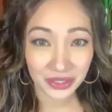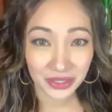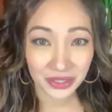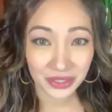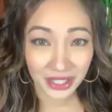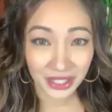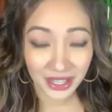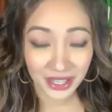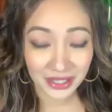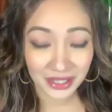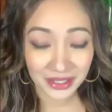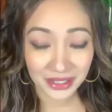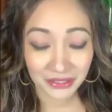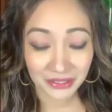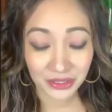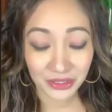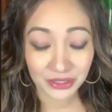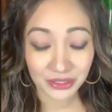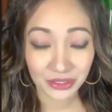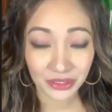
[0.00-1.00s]
that,
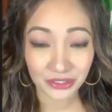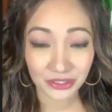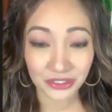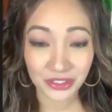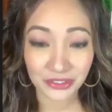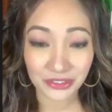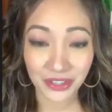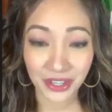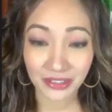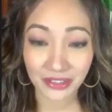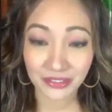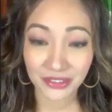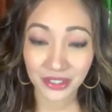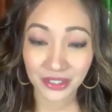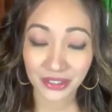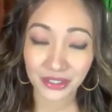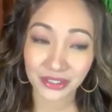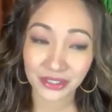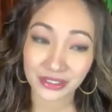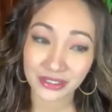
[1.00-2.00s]
after serving 5
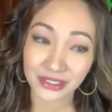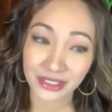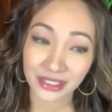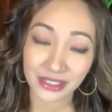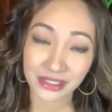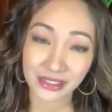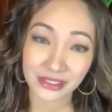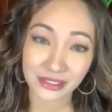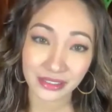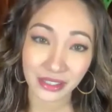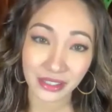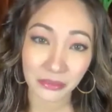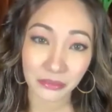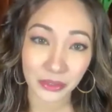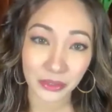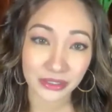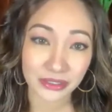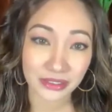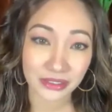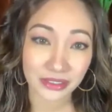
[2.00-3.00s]
years in the same
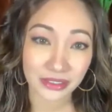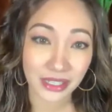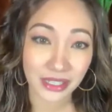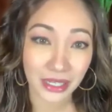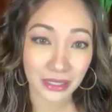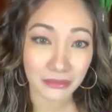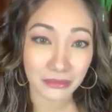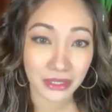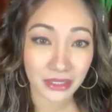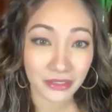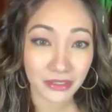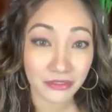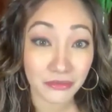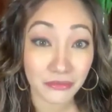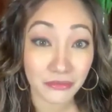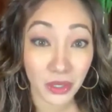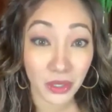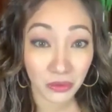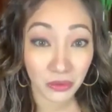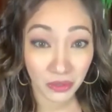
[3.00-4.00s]
prison. I believe
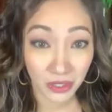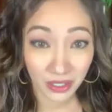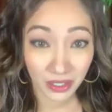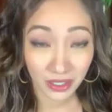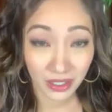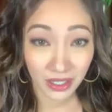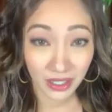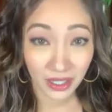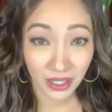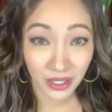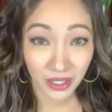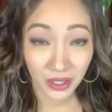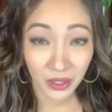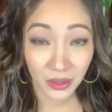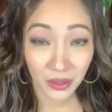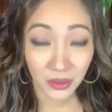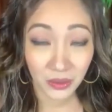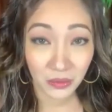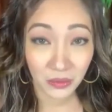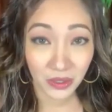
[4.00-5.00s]
Moa
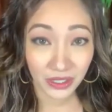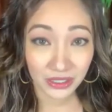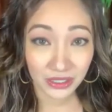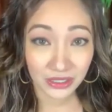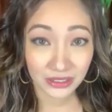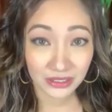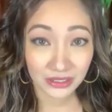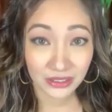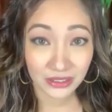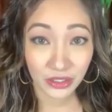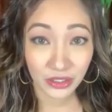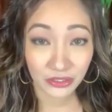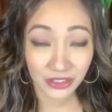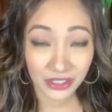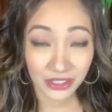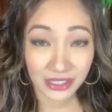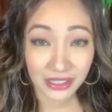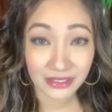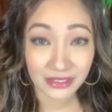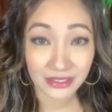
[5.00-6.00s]
was
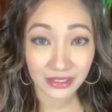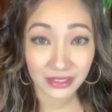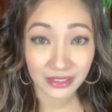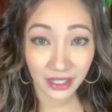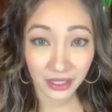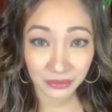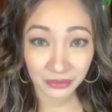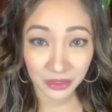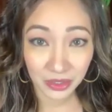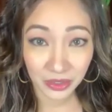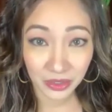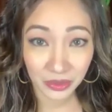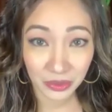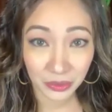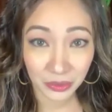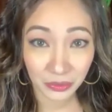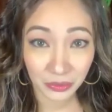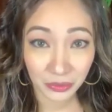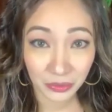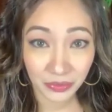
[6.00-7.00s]
serving his time
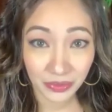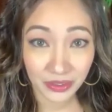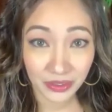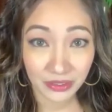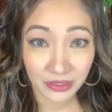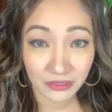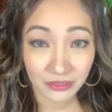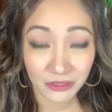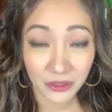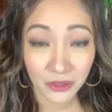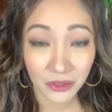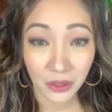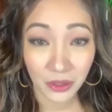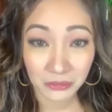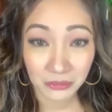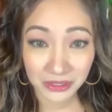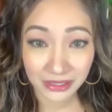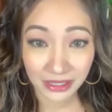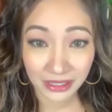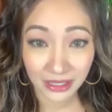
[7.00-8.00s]
too for
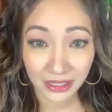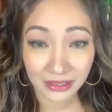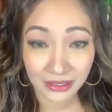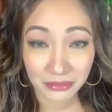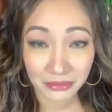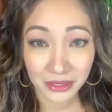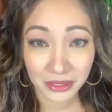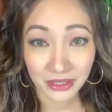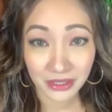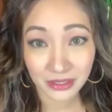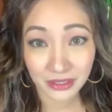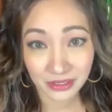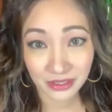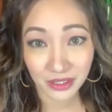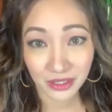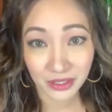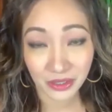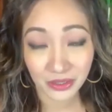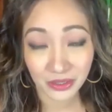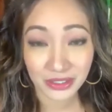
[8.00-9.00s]
homicide, because,
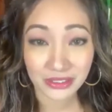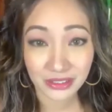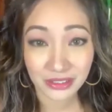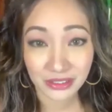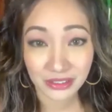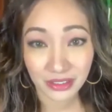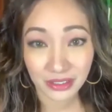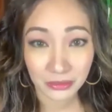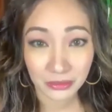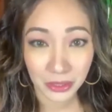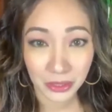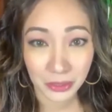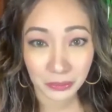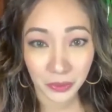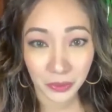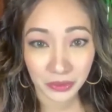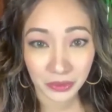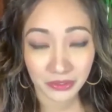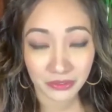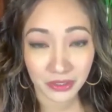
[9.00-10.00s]
you know, he still killed
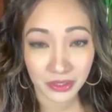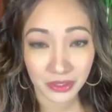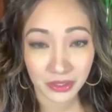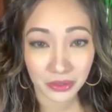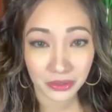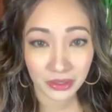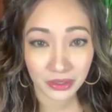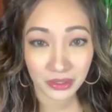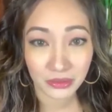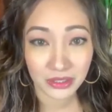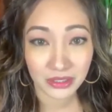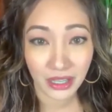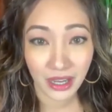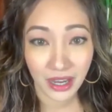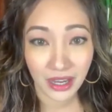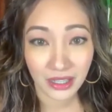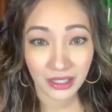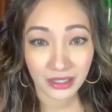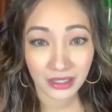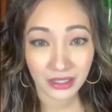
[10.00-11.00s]
people even though he was
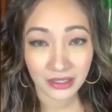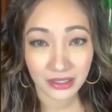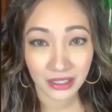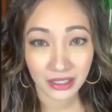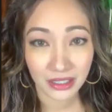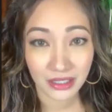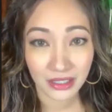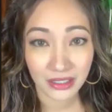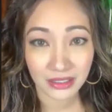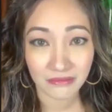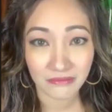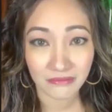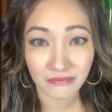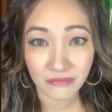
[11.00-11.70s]
hired, and